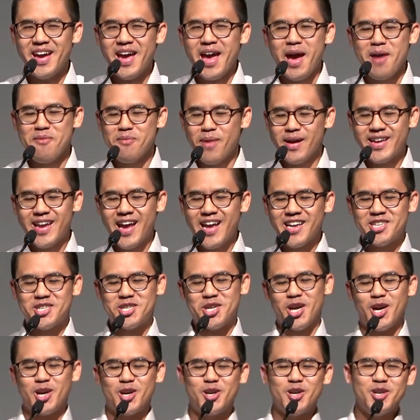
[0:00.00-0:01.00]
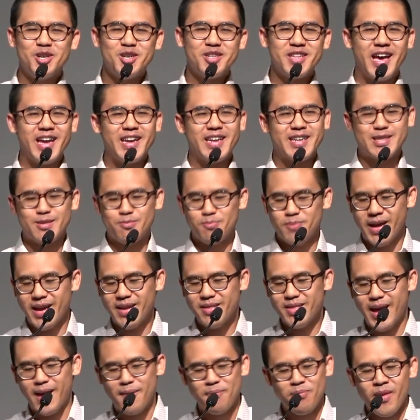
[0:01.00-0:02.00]
And my dad chuckled and
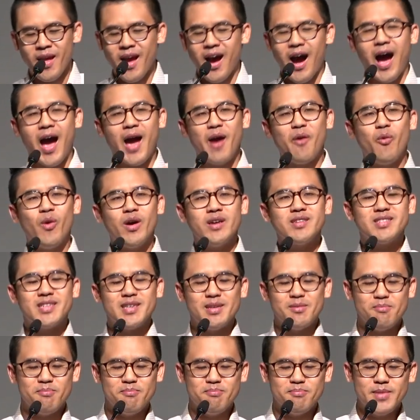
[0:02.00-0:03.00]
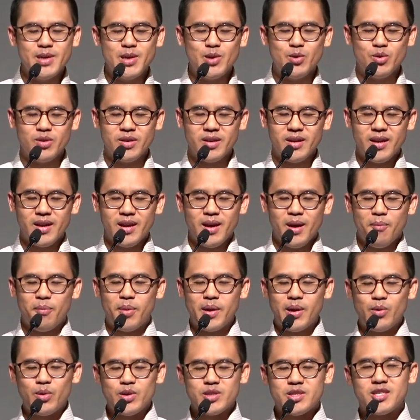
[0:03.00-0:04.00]
explained that I wasn't mute, but
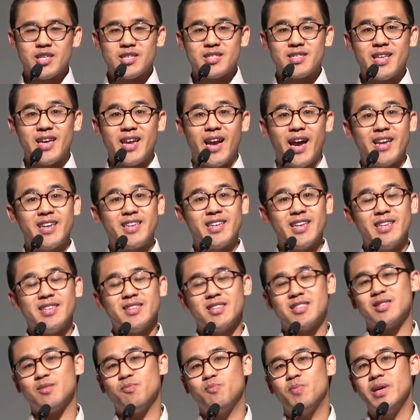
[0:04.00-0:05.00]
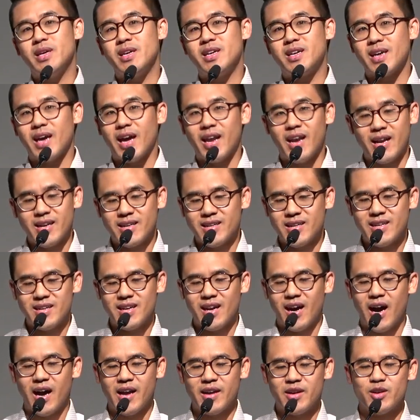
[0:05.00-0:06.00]
it was just that I didn't speak and I didn't
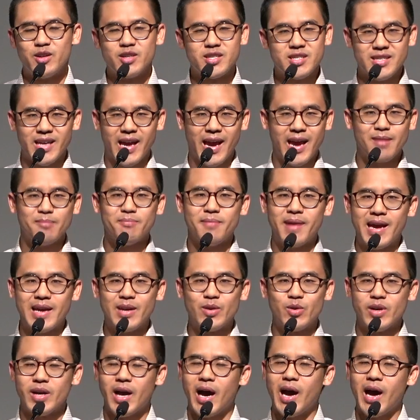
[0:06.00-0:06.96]
understand Mandarin.